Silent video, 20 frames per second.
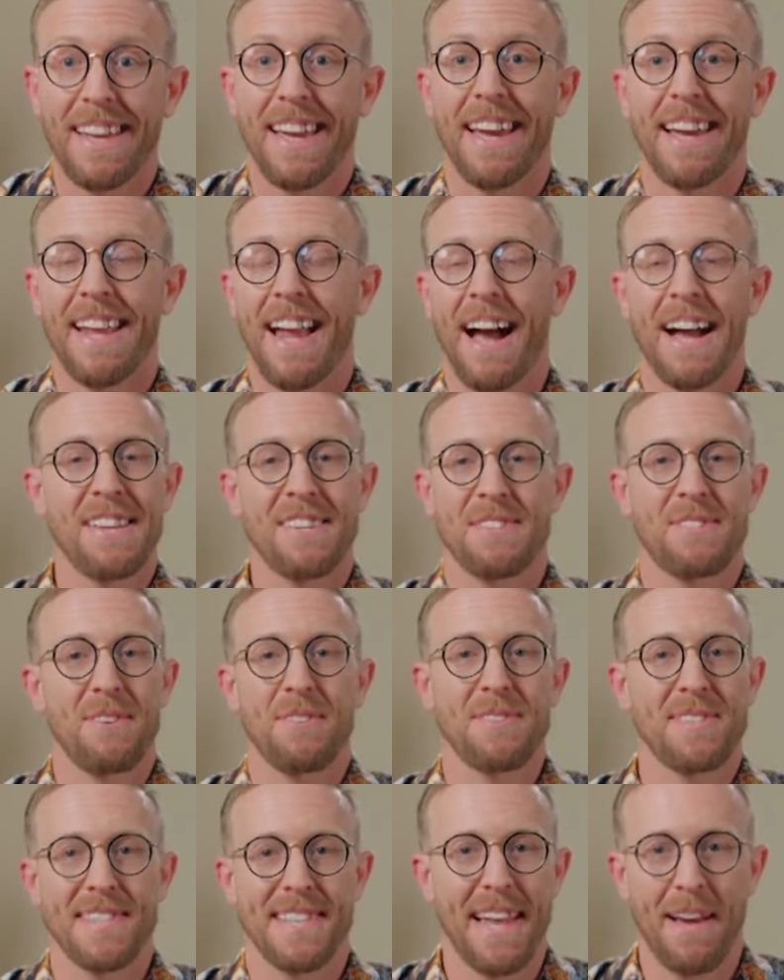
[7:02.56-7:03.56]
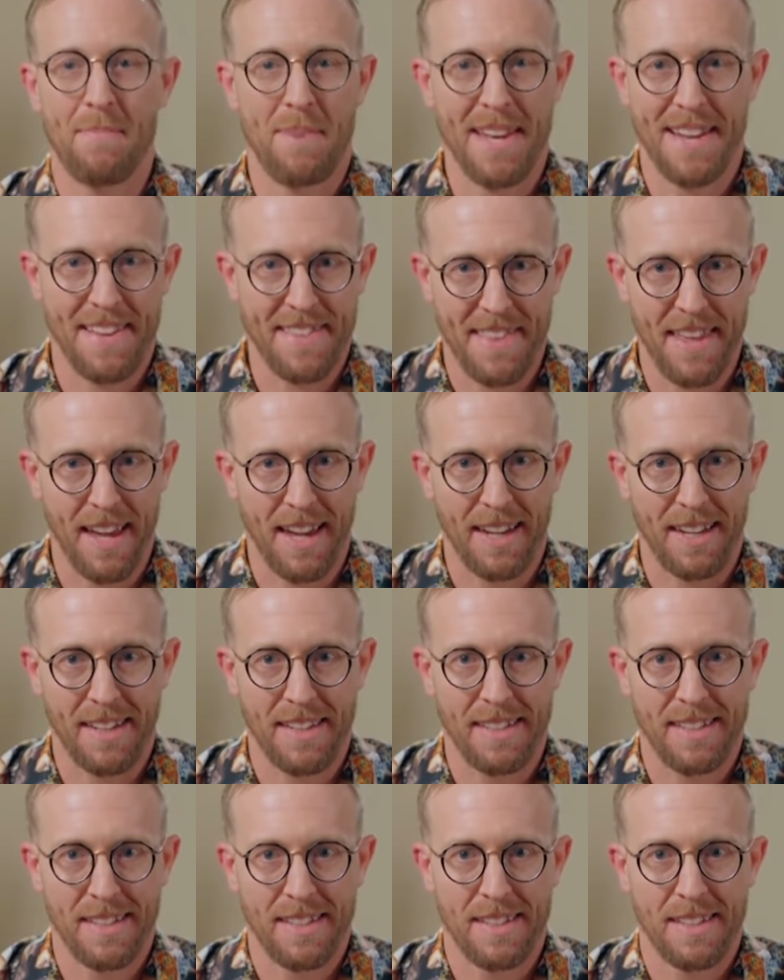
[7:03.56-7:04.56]
and I just don't see that being a thing.
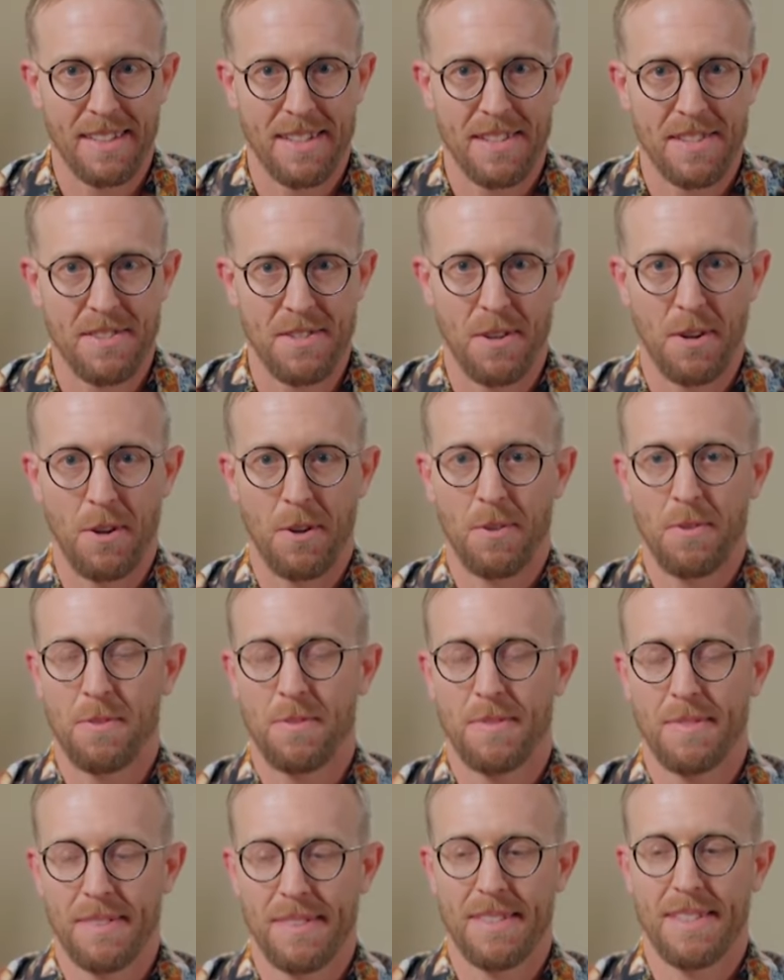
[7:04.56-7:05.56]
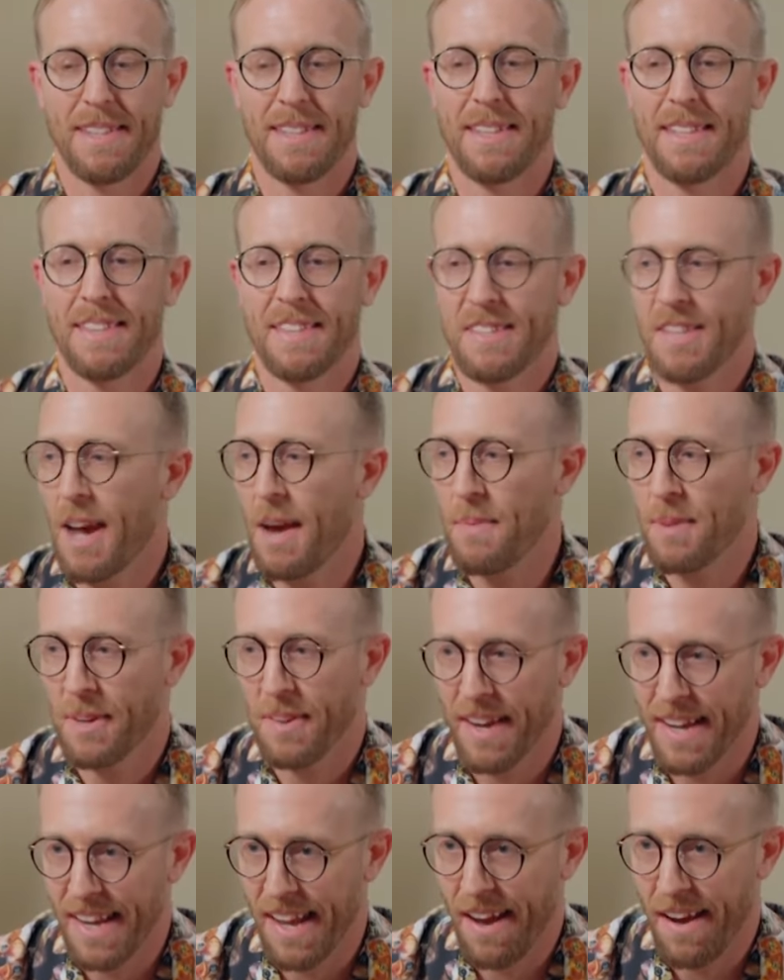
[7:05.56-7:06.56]
So the timing
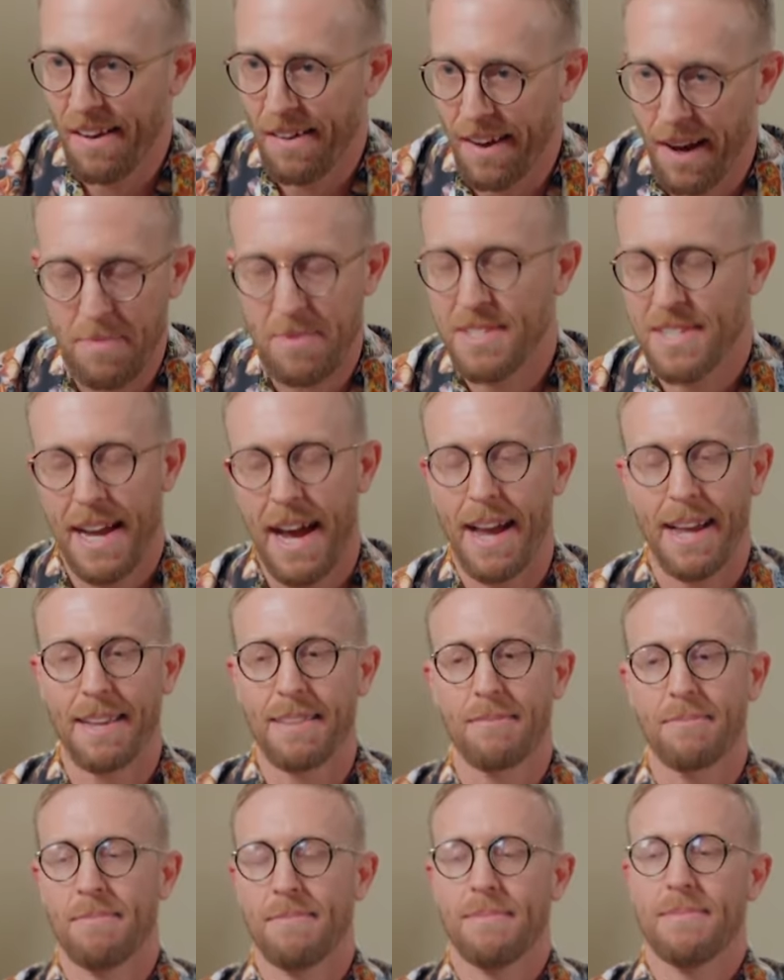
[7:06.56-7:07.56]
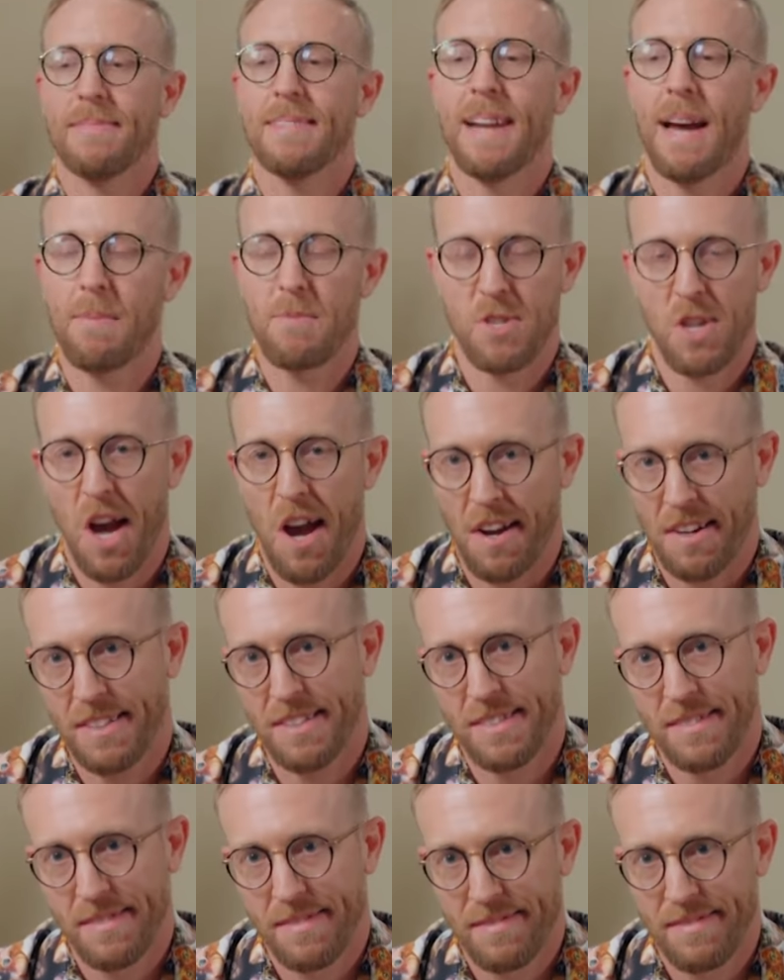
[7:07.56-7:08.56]
right now, I'm just I, I'm shocked.